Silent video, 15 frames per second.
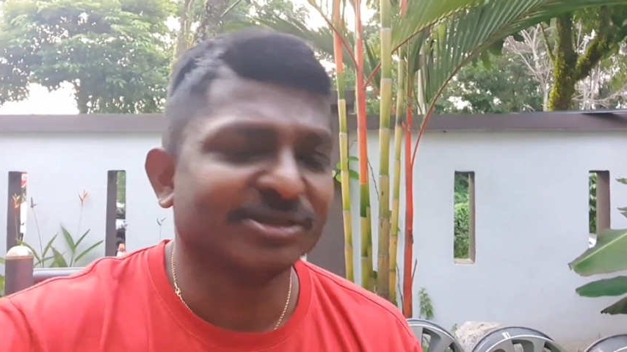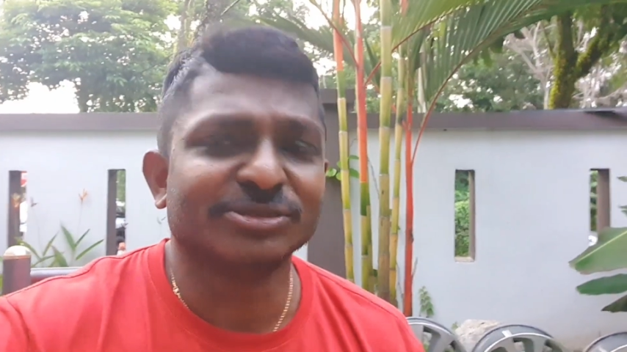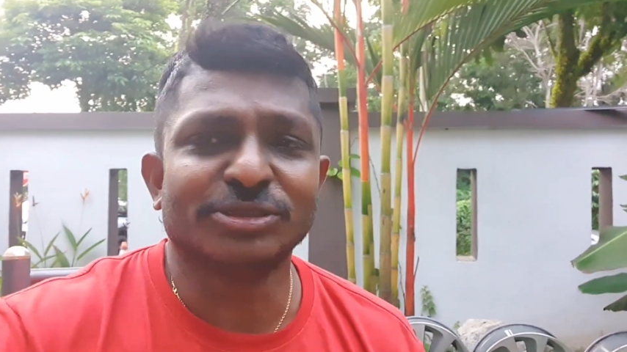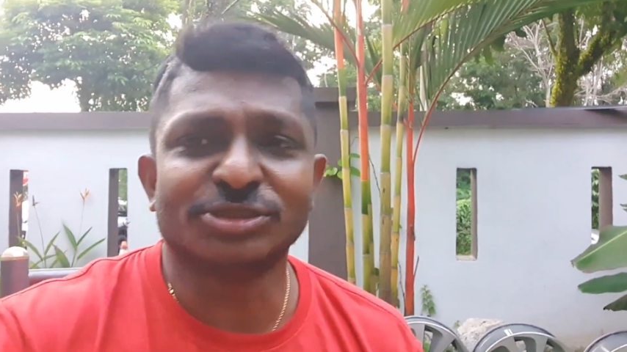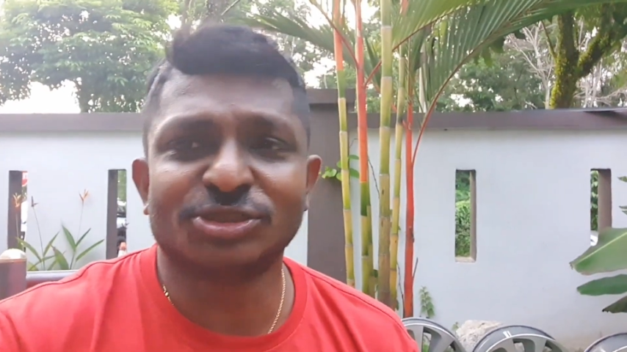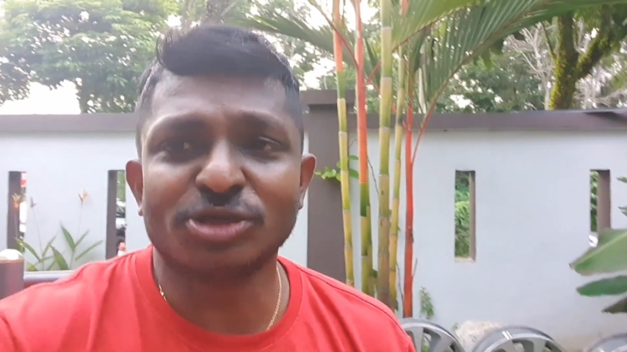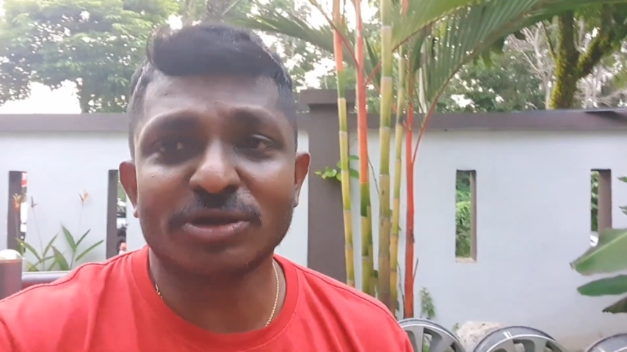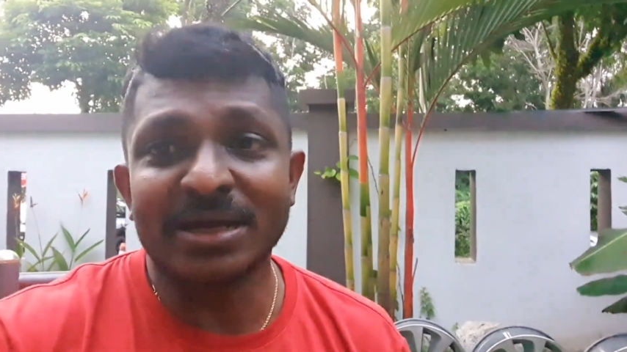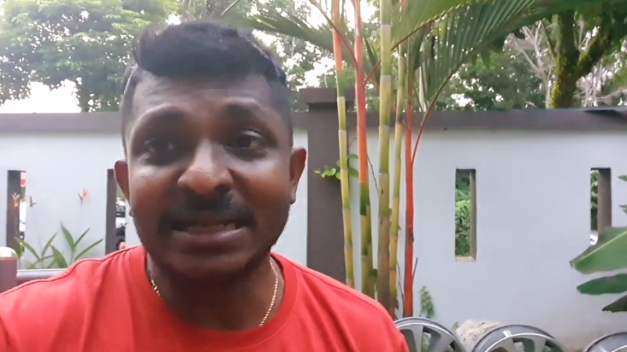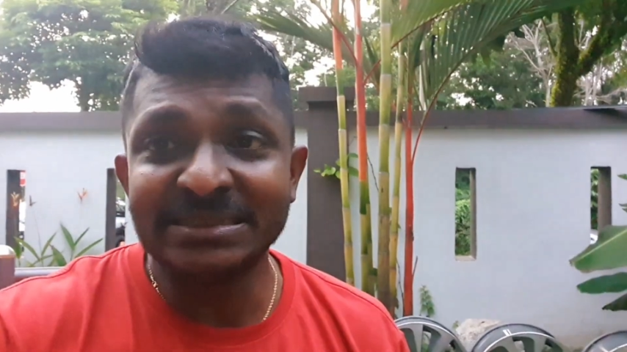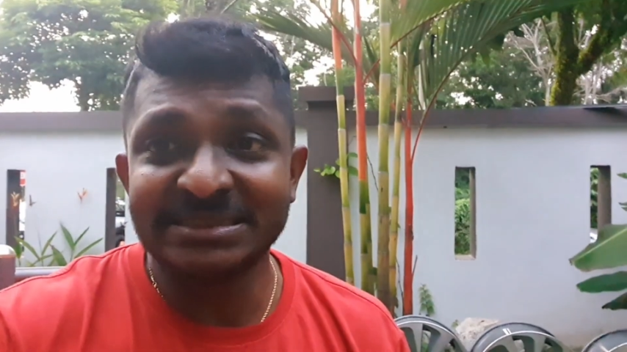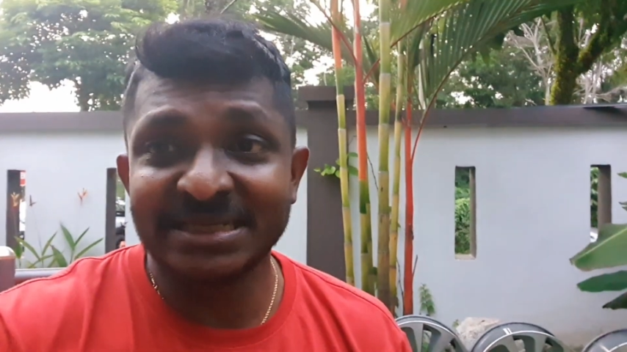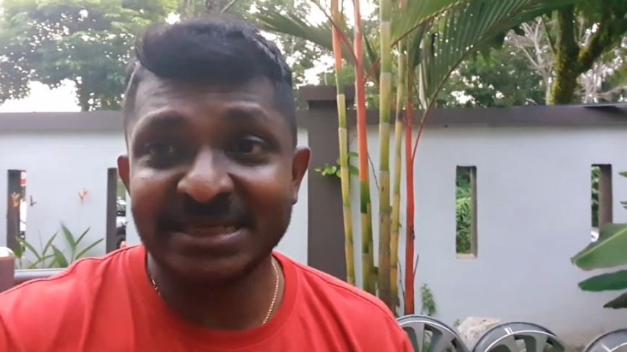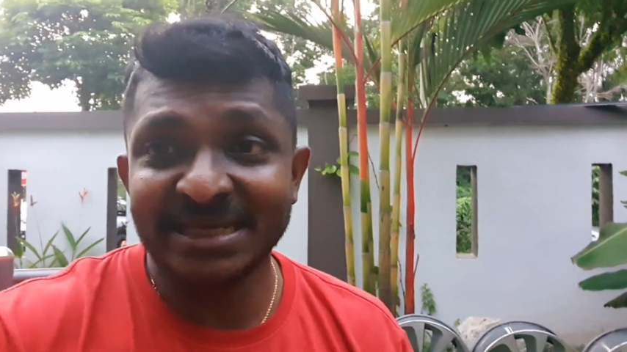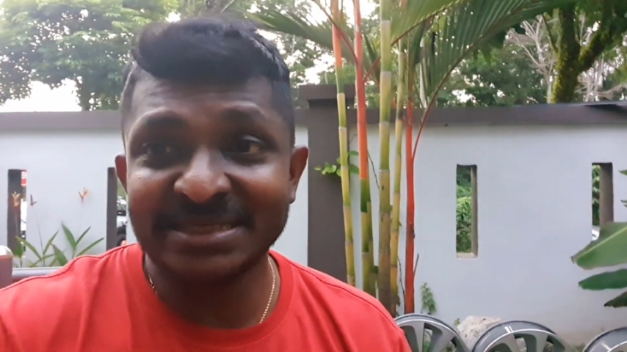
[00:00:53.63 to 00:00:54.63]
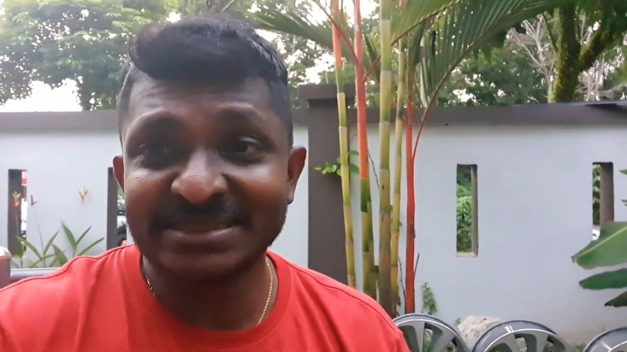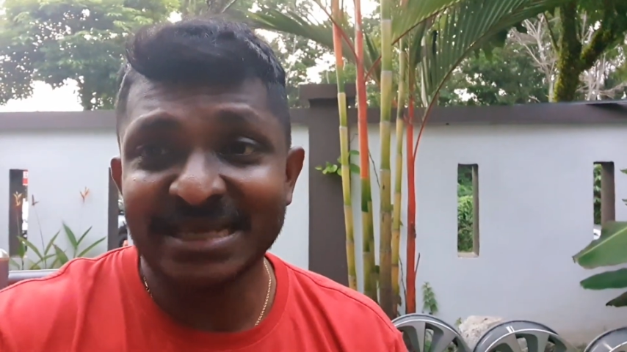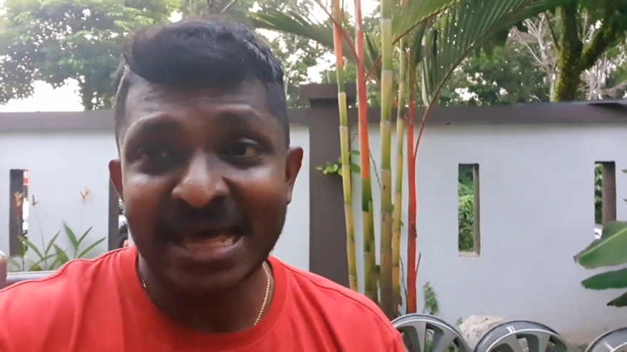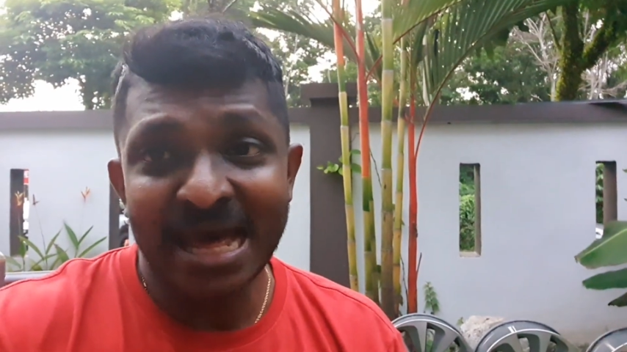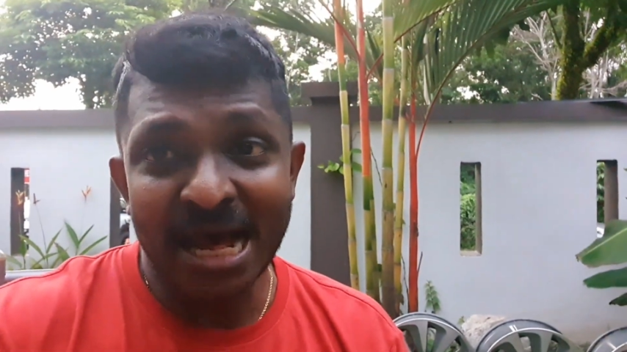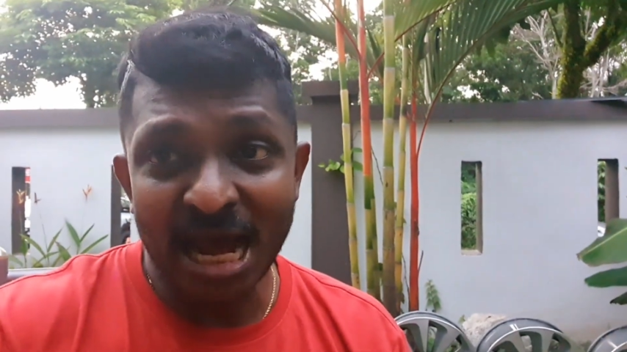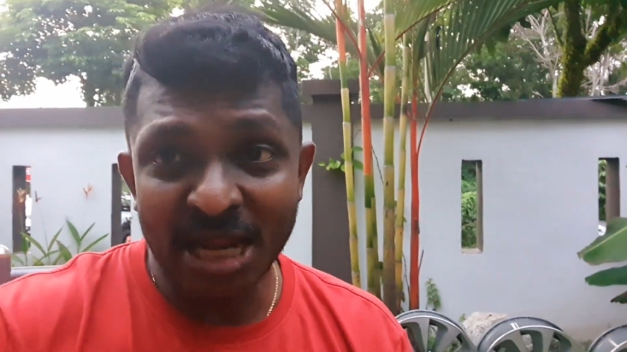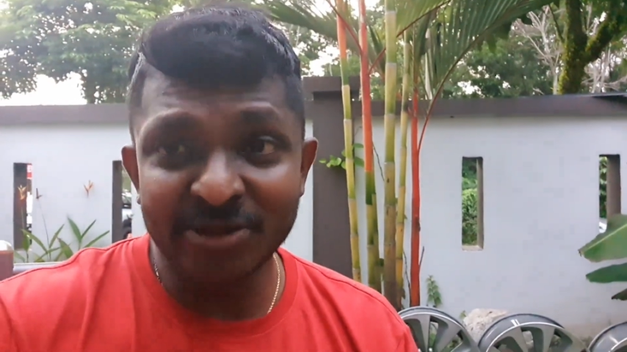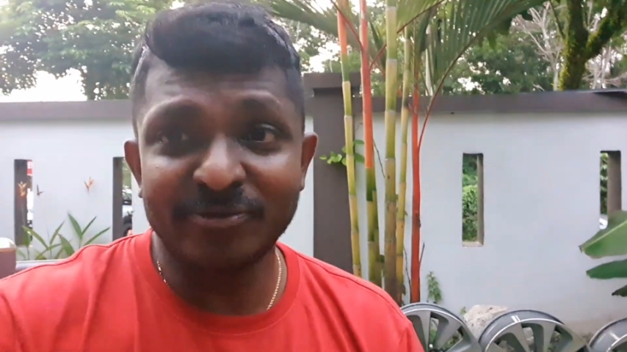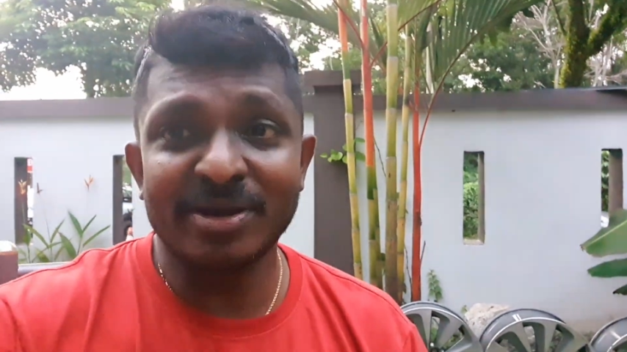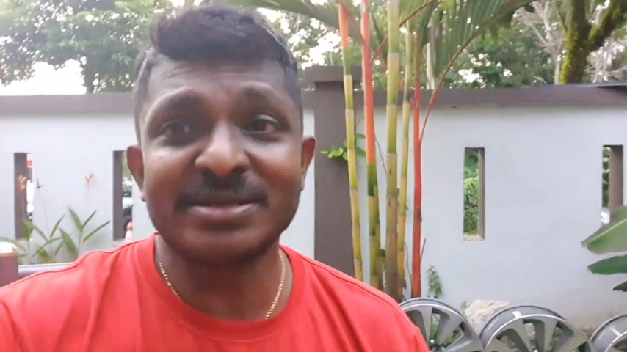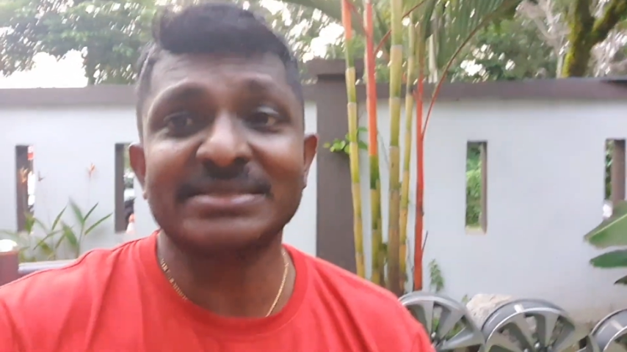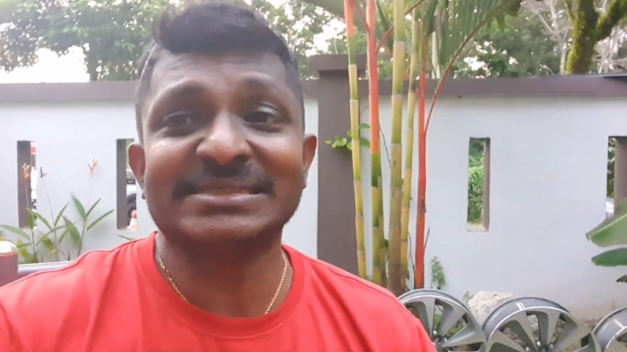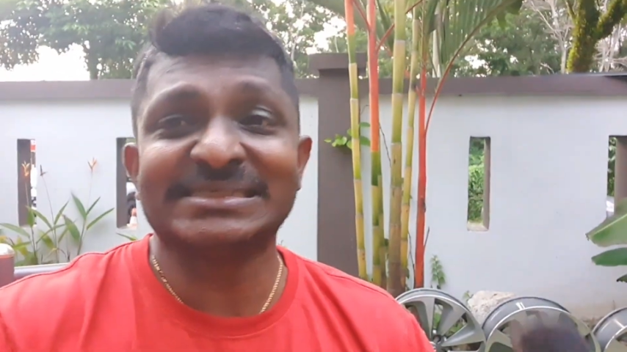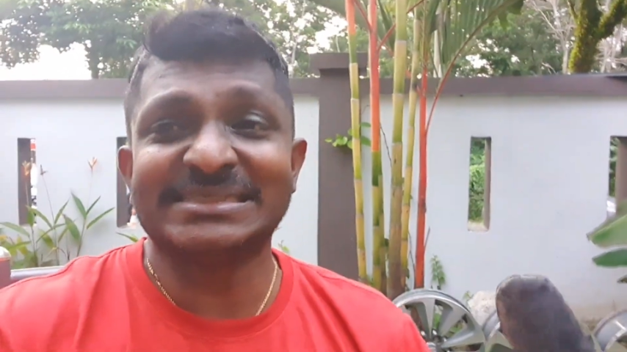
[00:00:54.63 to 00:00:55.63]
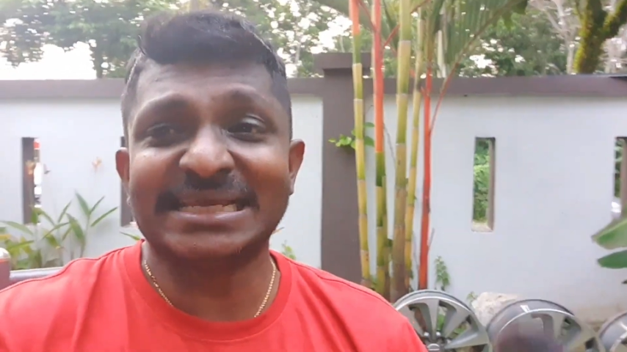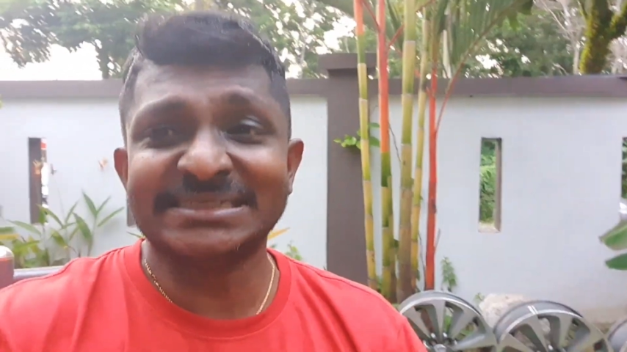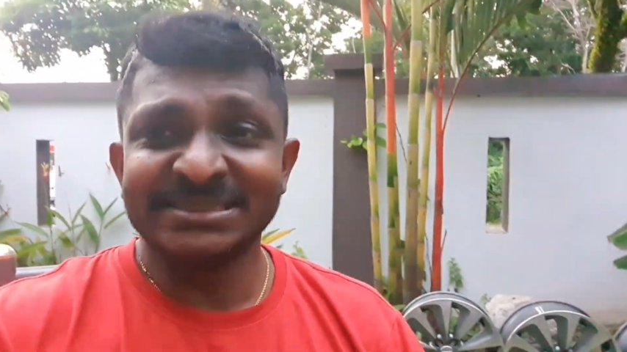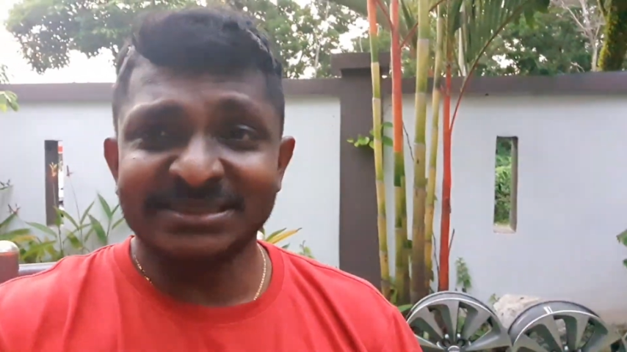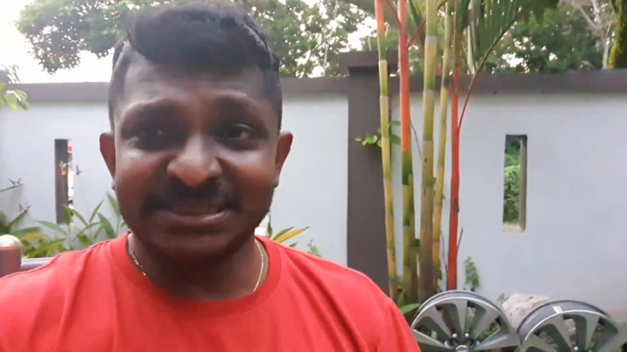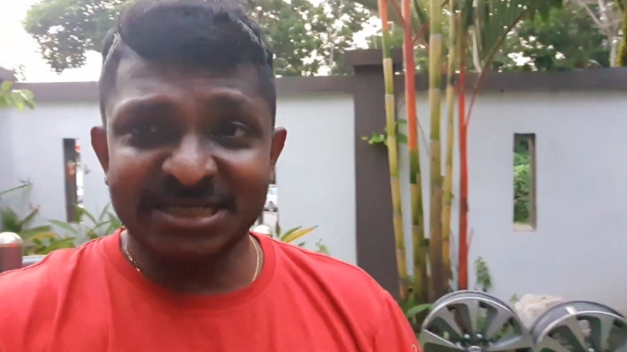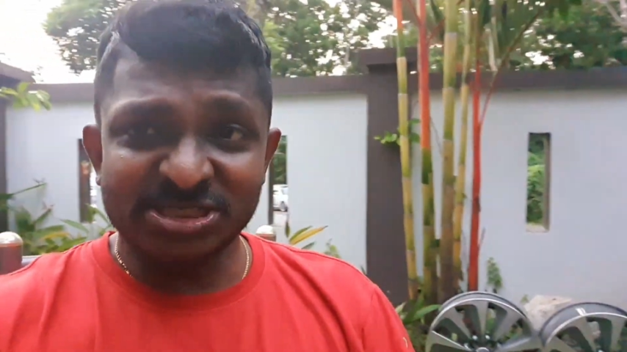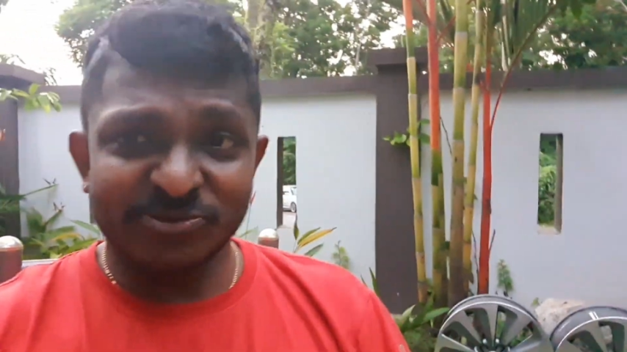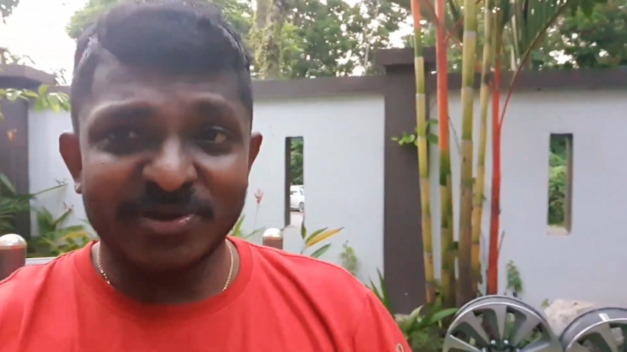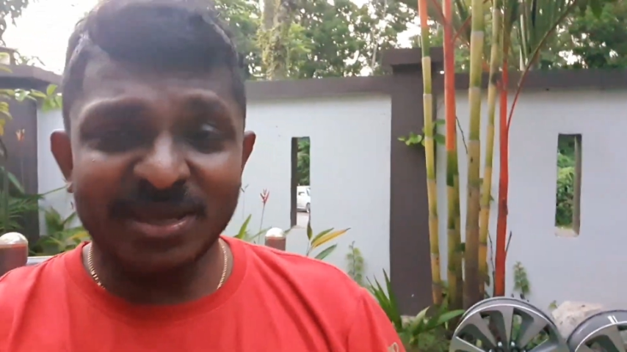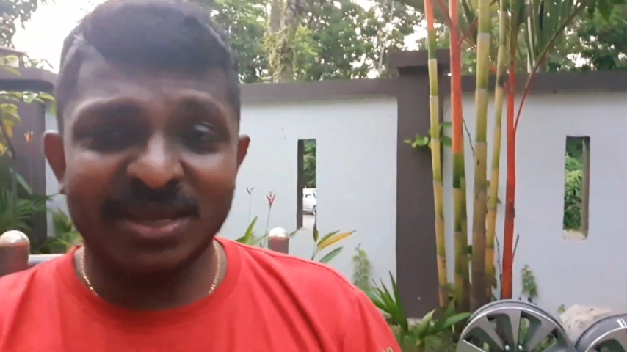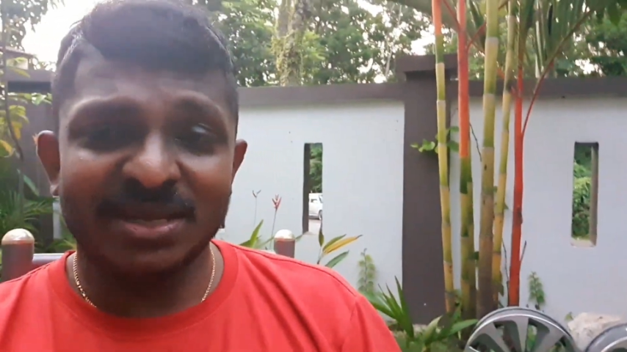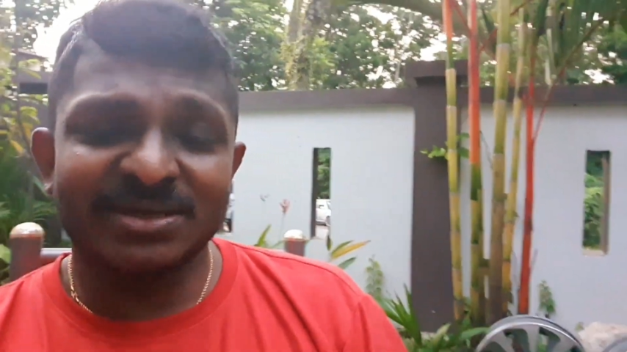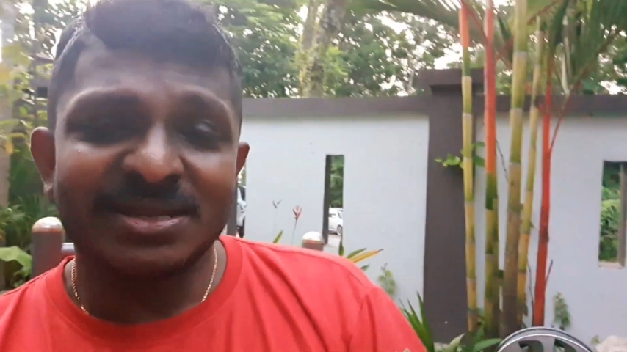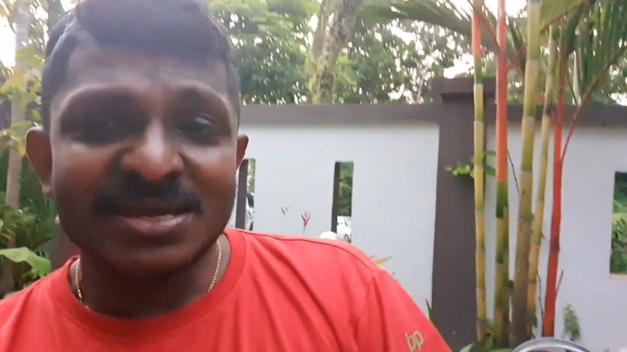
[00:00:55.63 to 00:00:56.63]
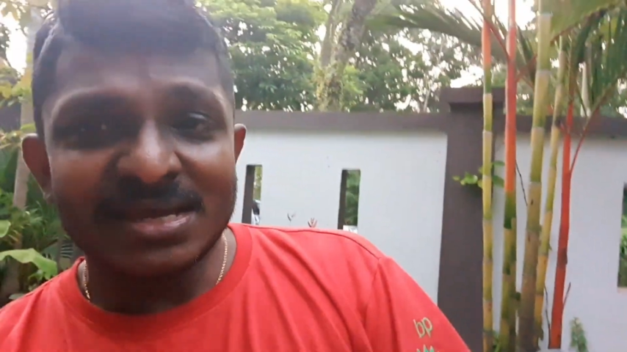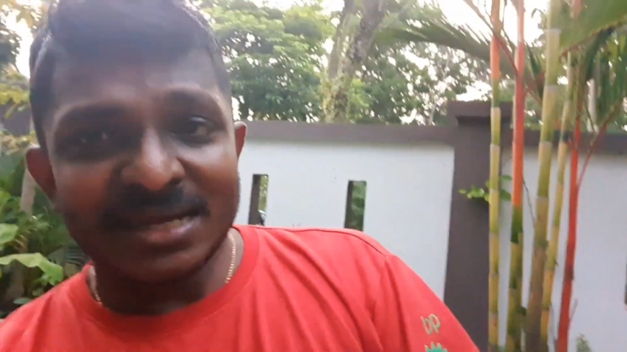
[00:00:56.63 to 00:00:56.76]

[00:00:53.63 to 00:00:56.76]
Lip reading: The short answer is 166 ringgit